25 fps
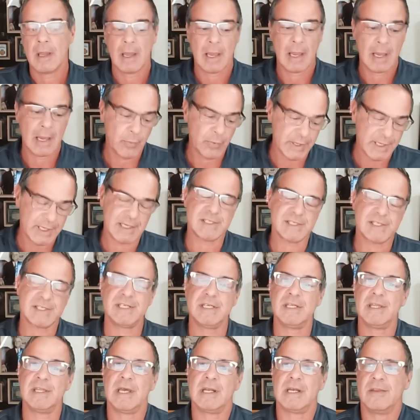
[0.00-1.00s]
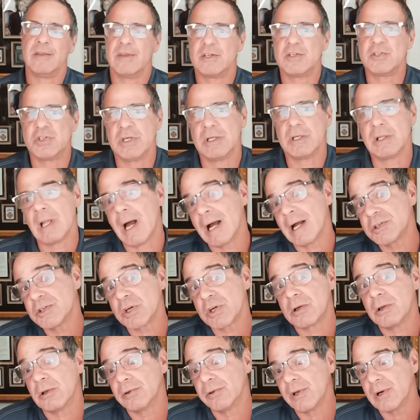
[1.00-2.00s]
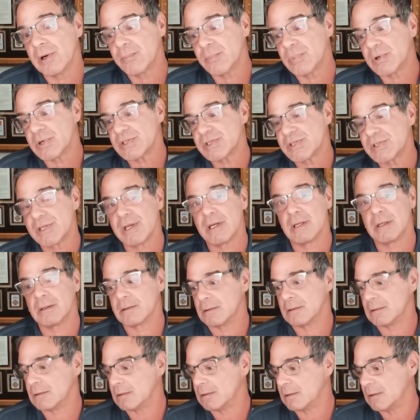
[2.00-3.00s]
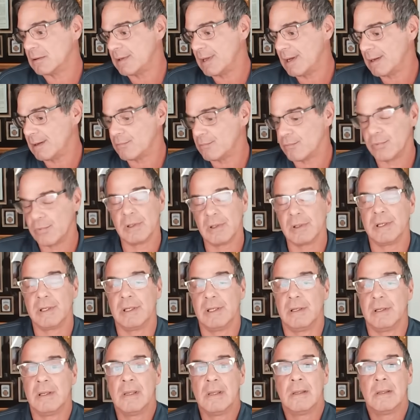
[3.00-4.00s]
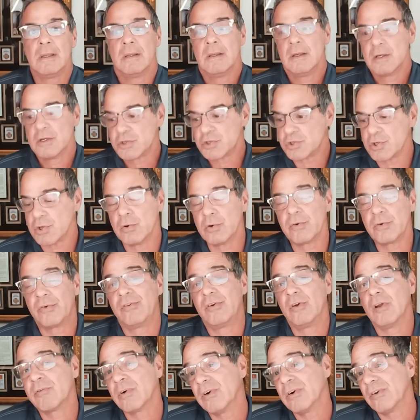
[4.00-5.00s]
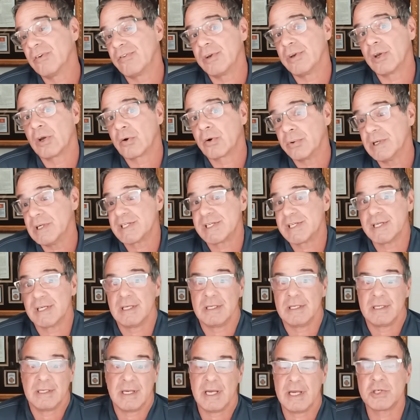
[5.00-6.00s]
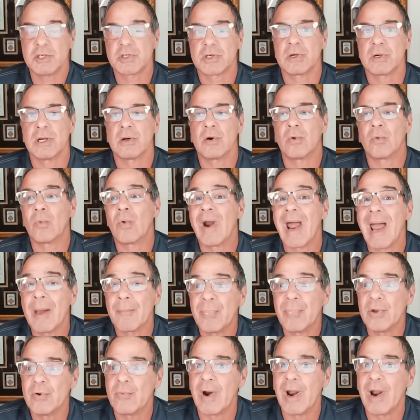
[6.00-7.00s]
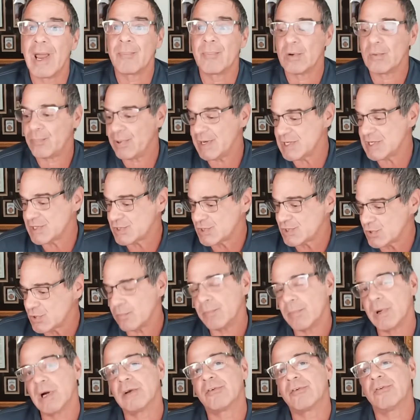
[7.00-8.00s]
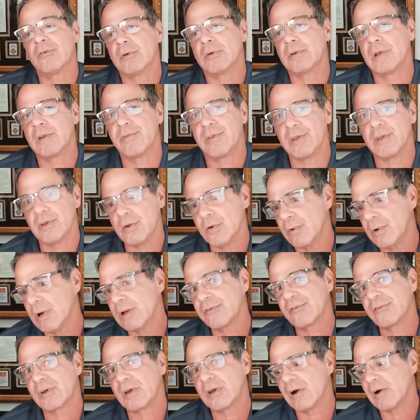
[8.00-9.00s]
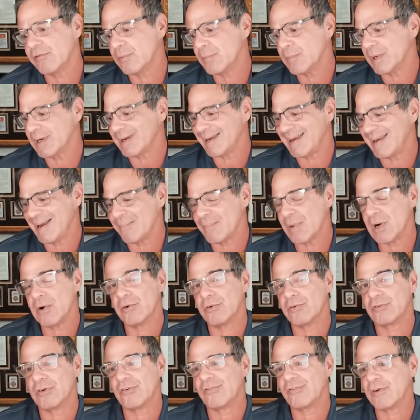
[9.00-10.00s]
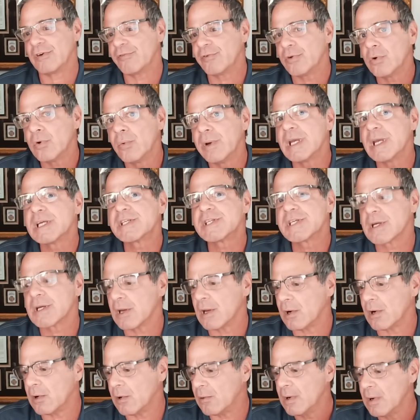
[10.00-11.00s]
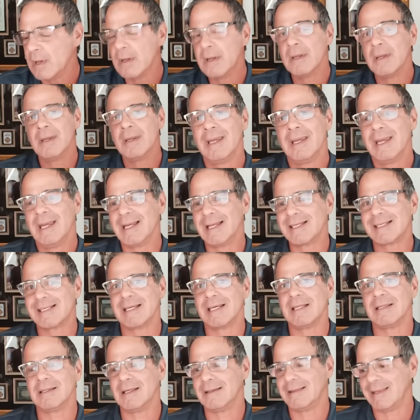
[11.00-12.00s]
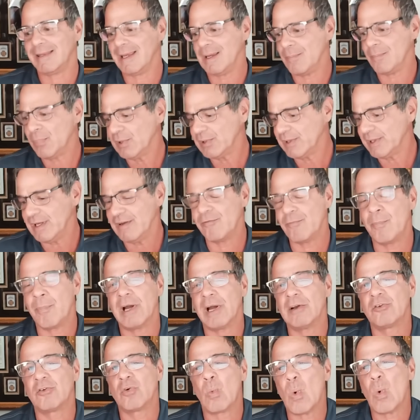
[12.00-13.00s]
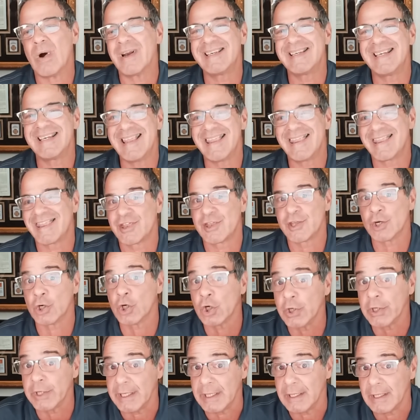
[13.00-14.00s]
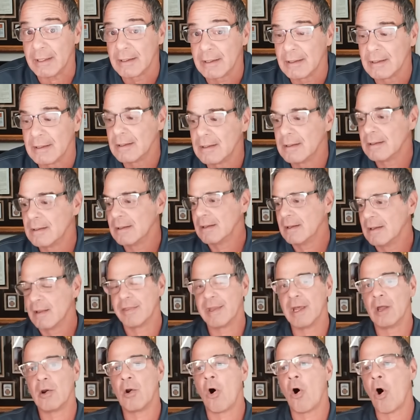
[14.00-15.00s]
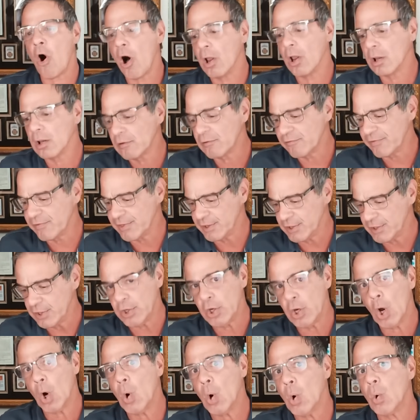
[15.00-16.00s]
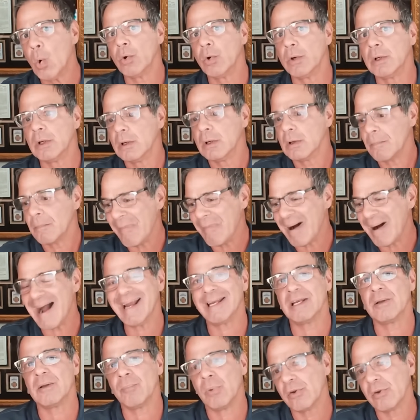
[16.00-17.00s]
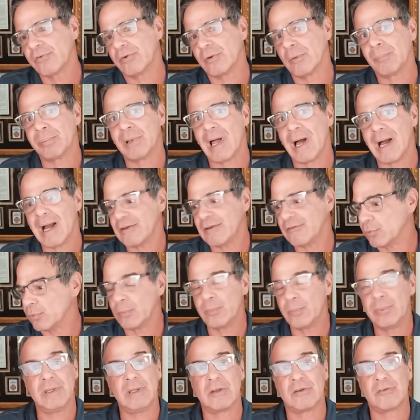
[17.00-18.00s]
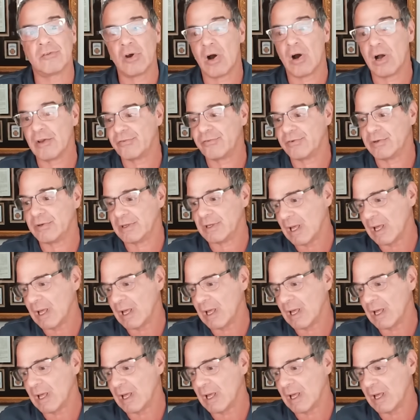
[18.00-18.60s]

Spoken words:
And we can see that in the geological numbers that really show silver is decreasing in nature at a rapid pace, so much so that the US government came out just a few weeks ago and said that they believe by 2030 that all of the known mineable supplies will be exhausted.